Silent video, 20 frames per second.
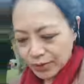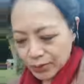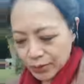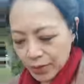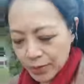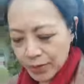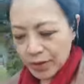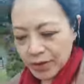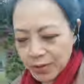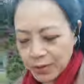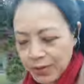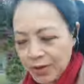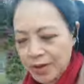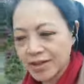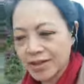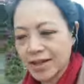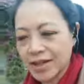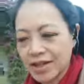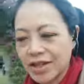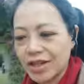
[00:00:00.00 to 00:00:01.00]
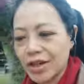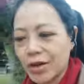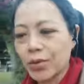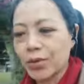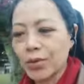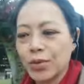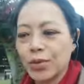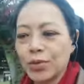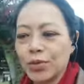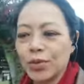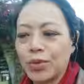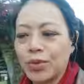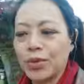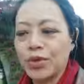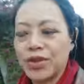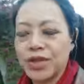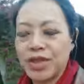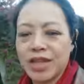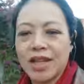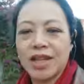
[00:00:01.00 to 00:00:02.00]
won't be the ones that, you know, will
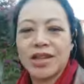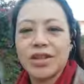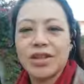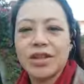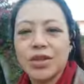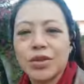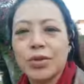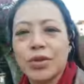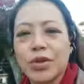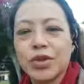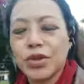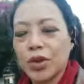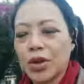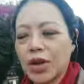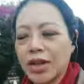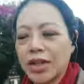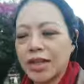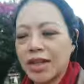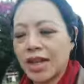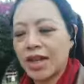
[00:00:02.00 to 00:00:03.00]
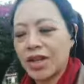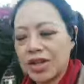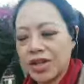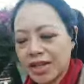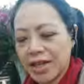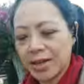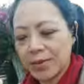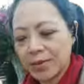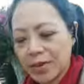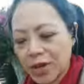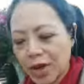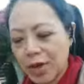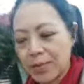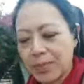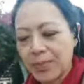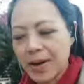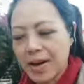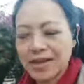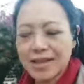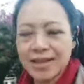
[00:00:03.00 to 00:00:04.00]
dig at you or try and get you to keep going
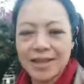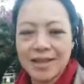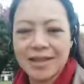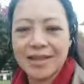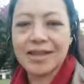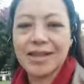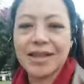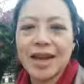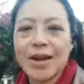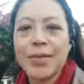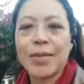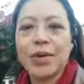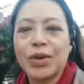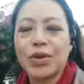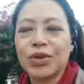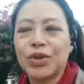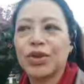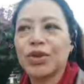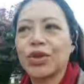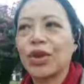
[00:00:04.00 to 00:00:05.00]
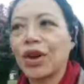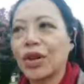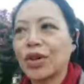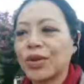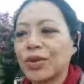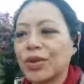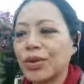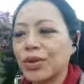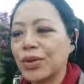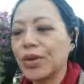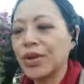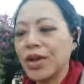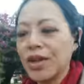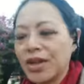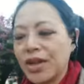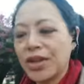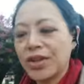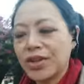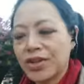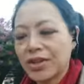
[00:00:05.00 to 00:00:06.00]
back to that same old cycle,
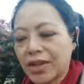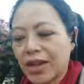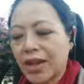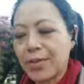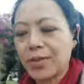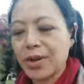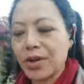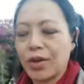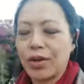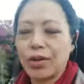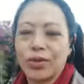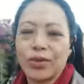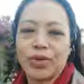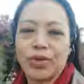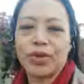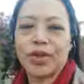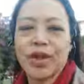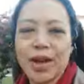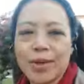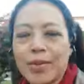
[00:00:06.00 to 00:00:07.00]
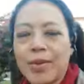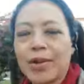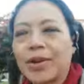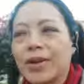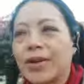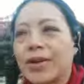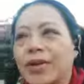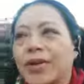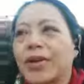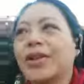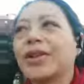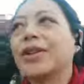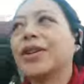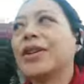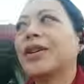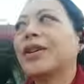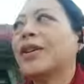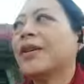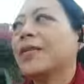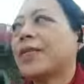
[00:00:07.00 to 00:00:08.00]
same old, same old,
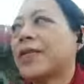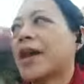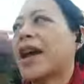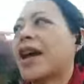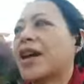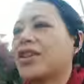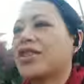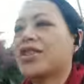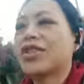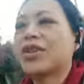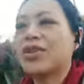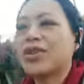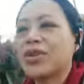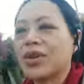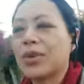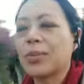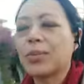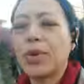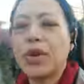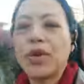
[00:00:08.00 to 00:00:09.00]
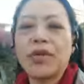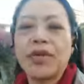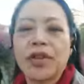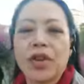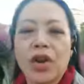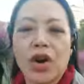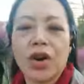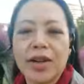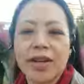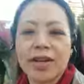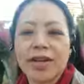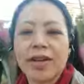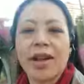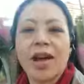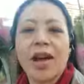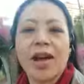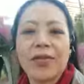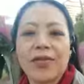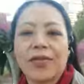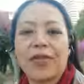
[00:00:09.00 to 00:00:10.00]
that has you not moving on in
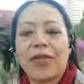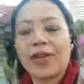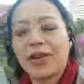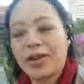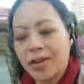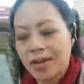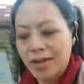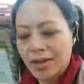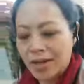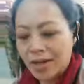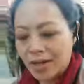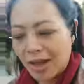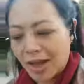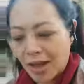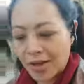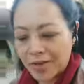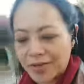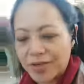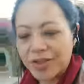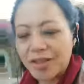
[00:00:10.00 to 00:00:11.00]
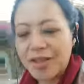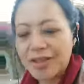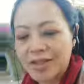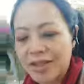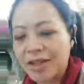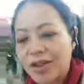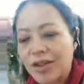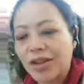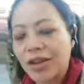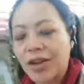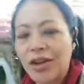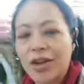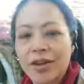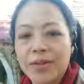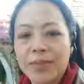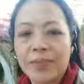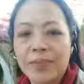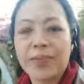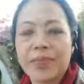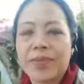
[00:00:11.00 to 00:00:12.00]
life. I've seen that a lot,
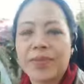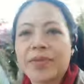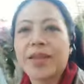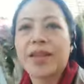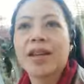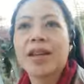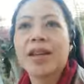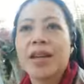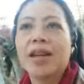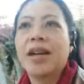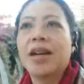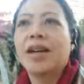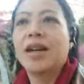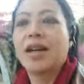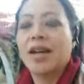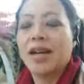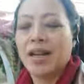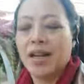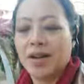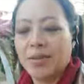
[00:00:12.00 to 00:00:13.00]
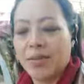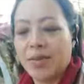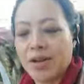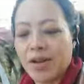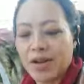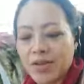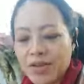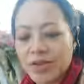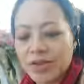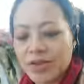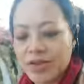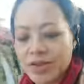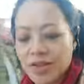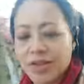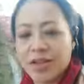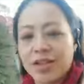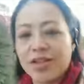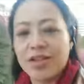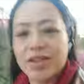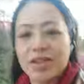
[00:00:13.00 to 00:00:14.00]
and I do see
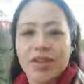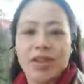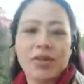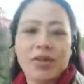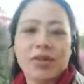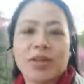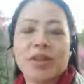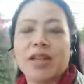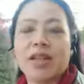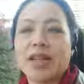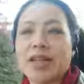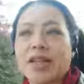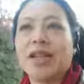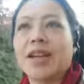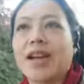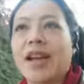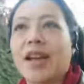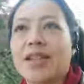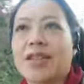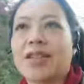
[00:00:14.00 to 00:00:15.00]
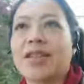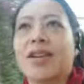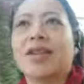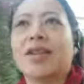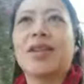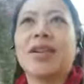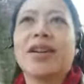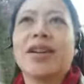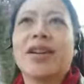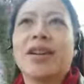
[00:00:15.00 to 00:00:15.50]
it continually. And it's like,